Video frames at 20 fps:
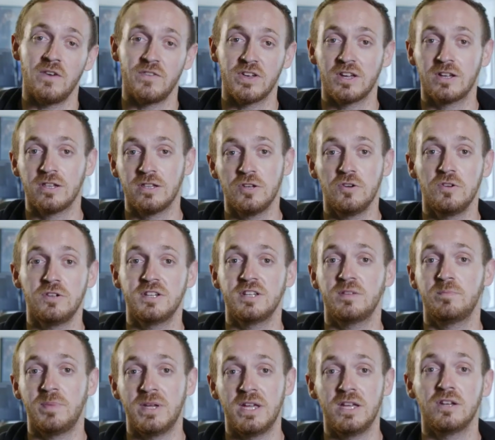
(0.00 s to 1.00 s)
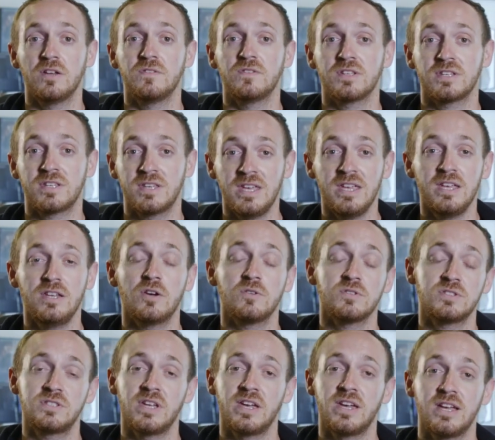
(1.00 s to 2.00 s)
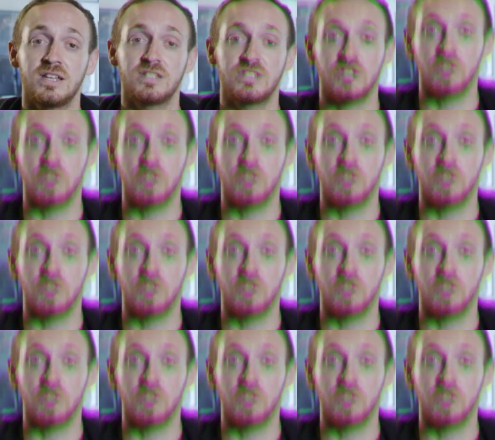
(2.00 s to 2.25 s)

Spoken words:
have included being on the keynote stage